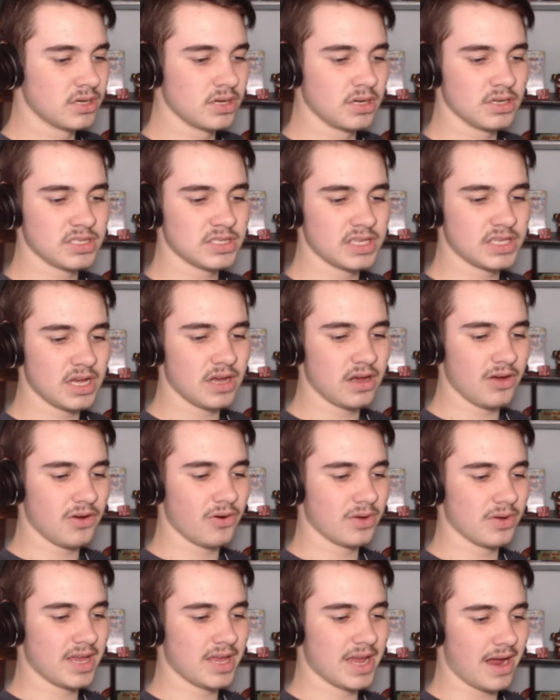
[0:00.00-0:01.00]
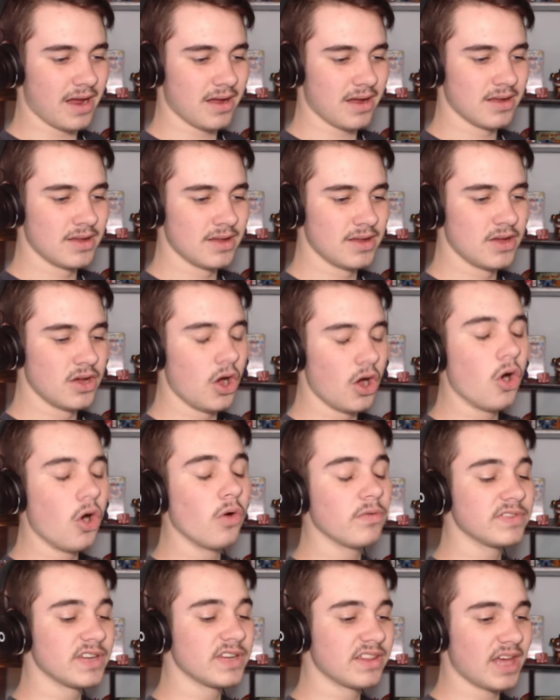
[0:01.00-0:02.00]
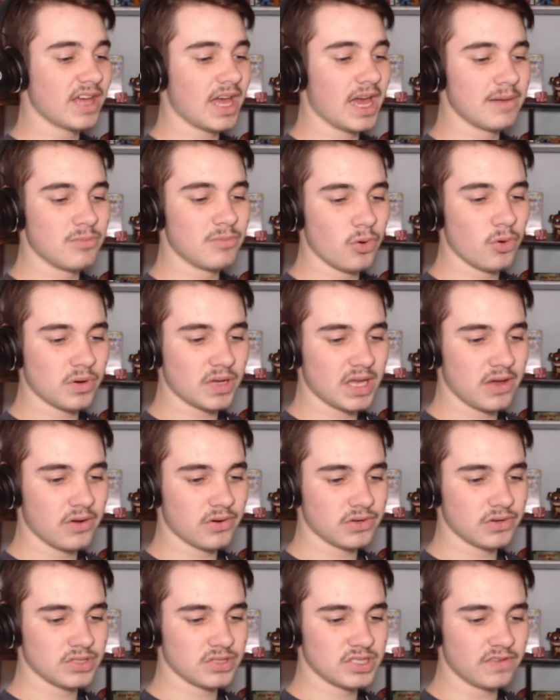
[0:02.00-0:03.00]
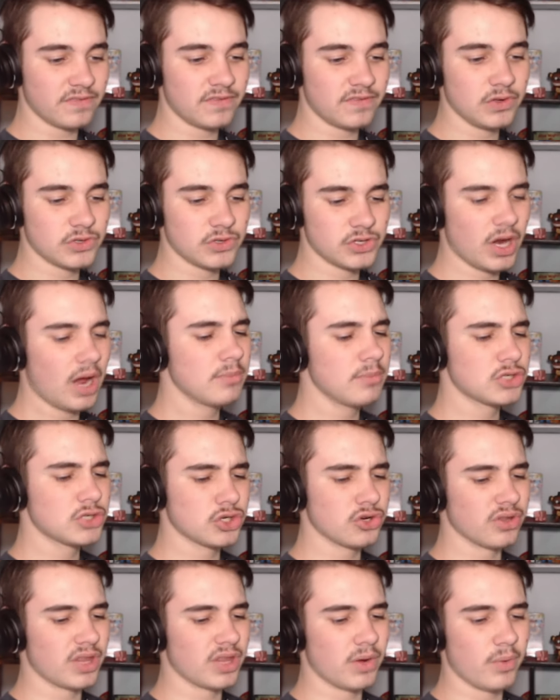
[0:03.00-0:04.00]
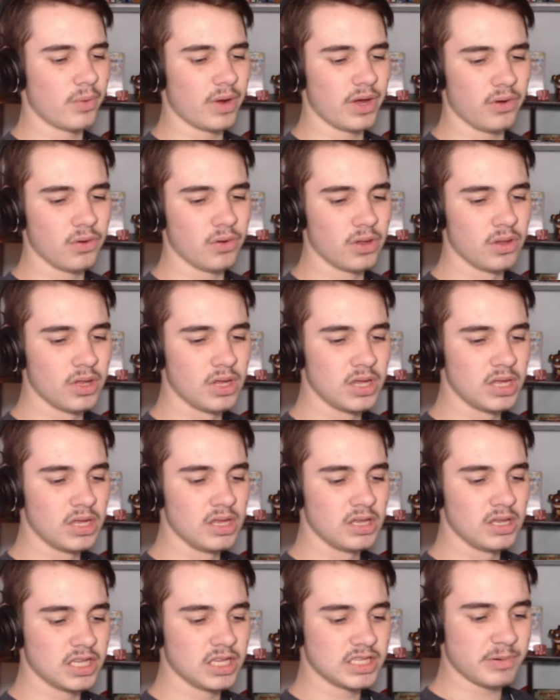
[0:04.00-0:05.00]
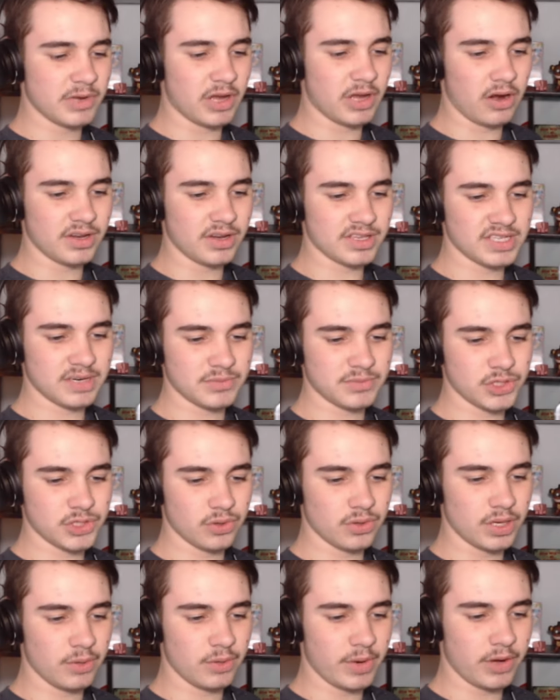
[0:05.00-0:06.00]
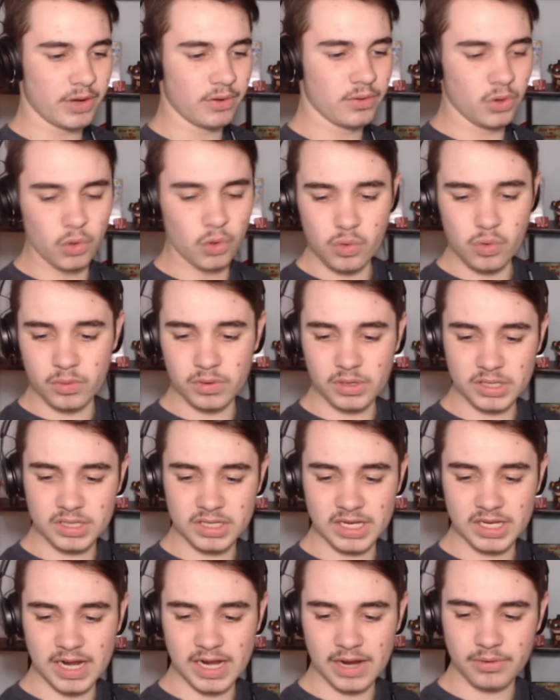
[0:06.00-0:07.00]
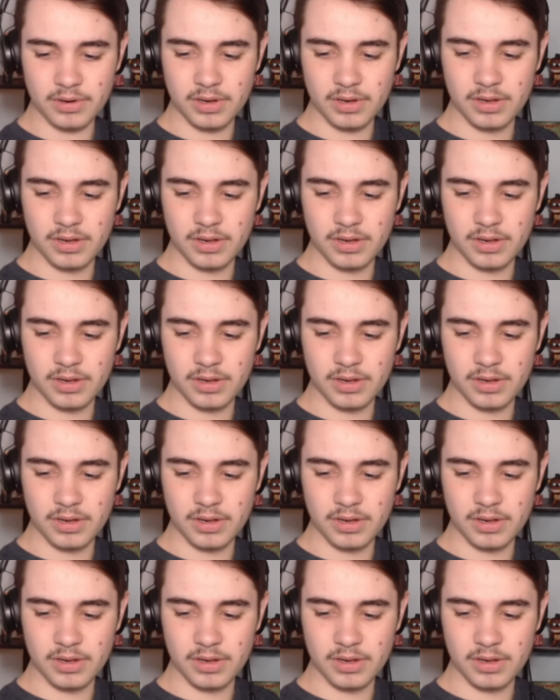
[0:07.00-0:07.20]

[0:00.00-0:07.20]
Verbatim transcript: So, yeah. Hopefully they add more characters in the future. I'm sure they will. Let's be honest, I'm sure they will. Ooh, get out.